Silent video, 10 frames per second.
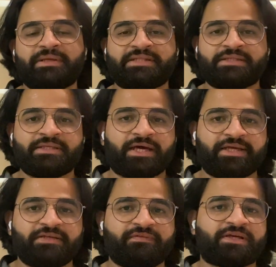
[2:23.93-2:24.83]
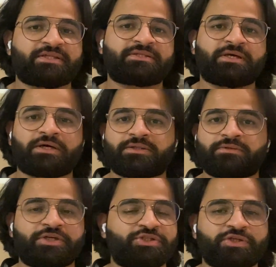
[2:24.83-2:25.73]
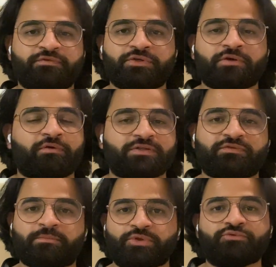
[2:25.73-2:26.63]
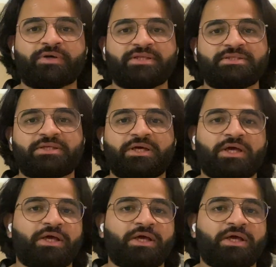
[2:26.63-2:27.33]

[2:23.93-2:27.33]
in the night because the interviewer was from US.